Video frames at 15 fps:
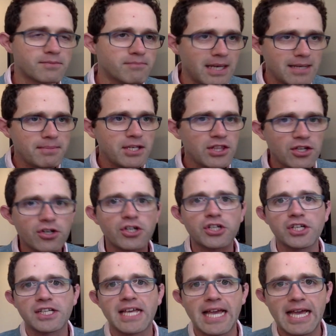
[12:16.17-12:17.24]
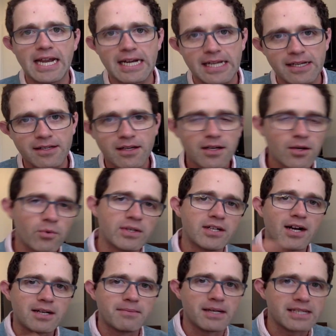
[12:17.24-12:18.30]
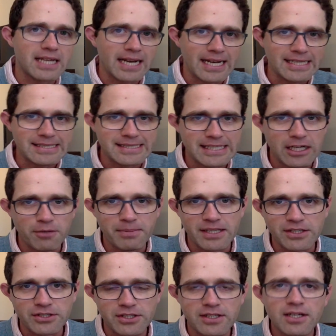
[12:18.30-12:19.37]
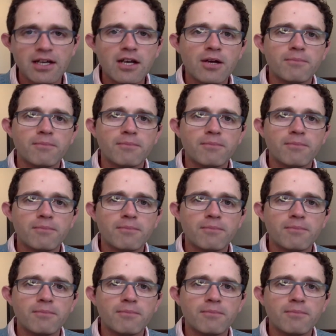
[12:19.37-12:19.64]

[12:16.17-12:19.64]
Maybe they're a good candidate. We talked about that ACL patient.